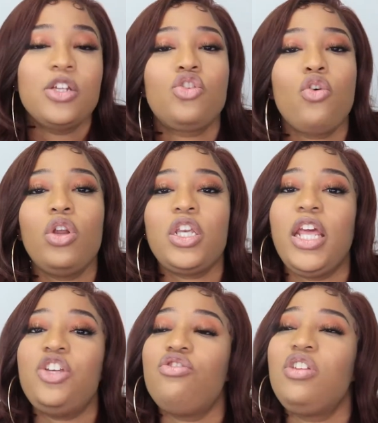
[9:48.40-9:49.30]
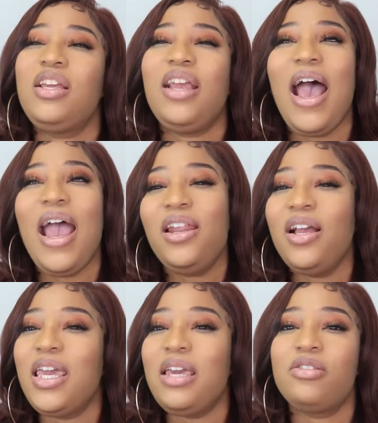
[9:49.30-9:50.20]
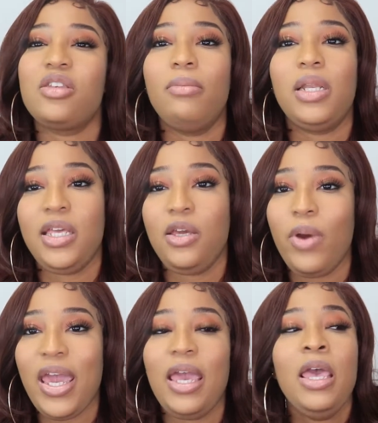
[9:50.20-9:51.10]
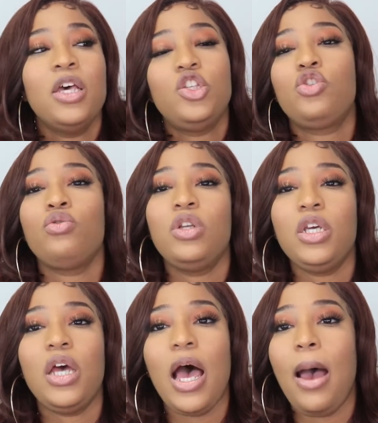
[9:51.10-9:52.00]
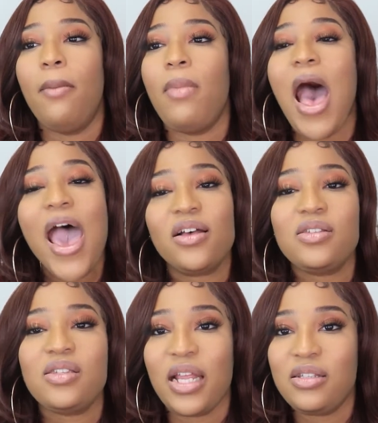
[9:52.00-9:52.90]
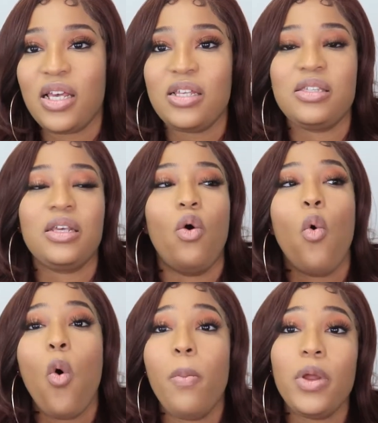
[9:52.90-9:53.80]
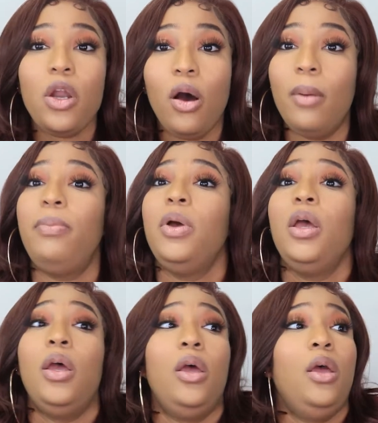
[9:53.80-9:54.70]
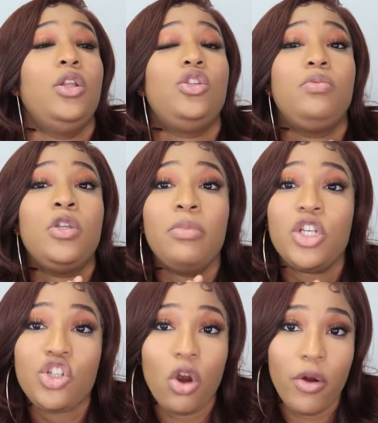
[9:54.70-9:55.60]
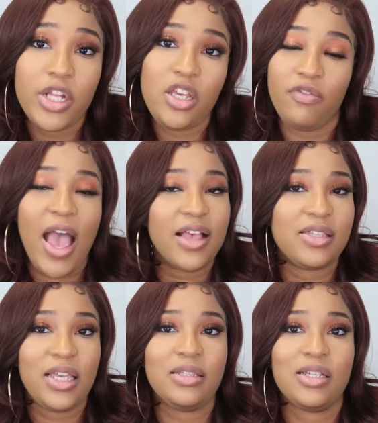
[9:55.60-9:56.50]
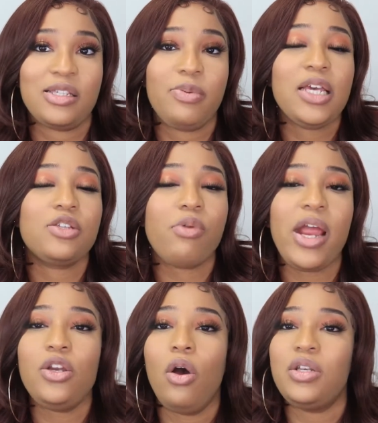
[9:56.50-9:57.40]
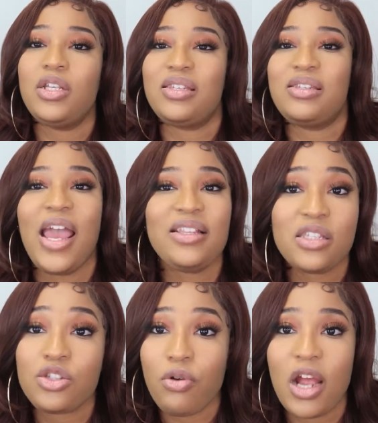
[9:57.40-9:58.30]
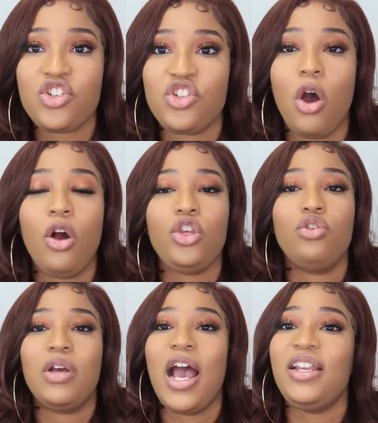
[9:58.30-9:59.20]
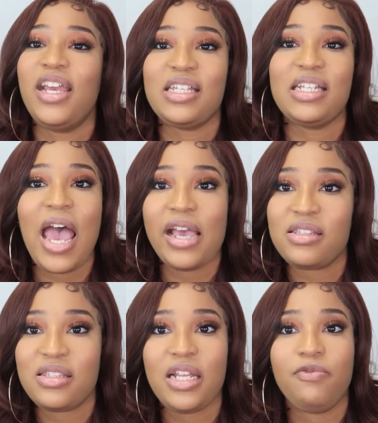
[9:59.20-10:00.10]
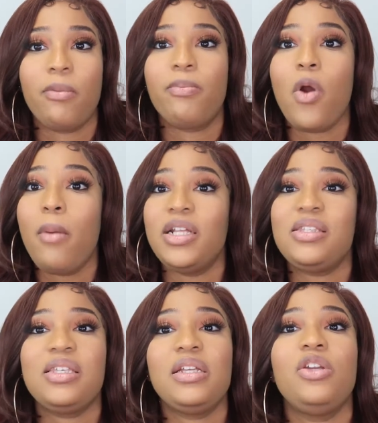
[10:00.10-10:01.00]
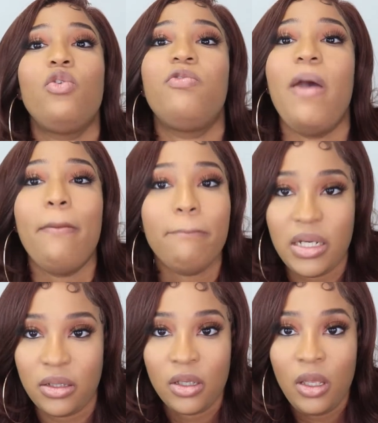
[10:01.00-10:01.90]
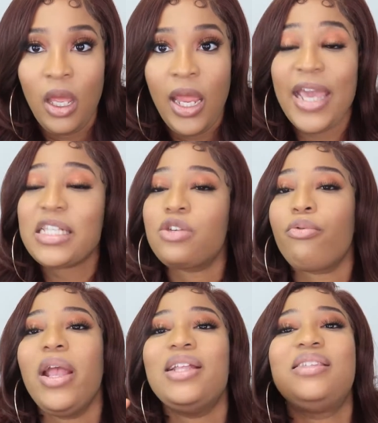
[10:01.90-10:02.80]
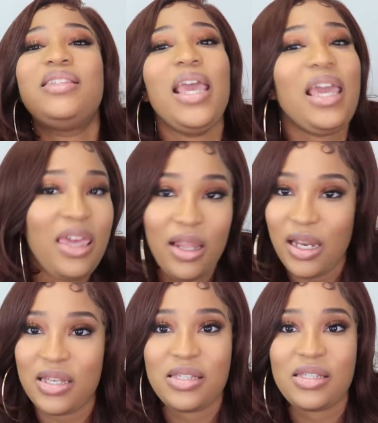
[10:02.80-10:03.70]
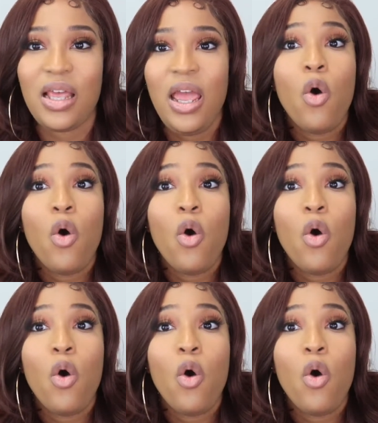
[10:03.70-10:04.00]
So they should kind of give some leeway to the IELTS centers to open up the majority of IELTS centers. Because right now the site is crashed down. You can't get an IELTS date for probably till November. It's ridiculous.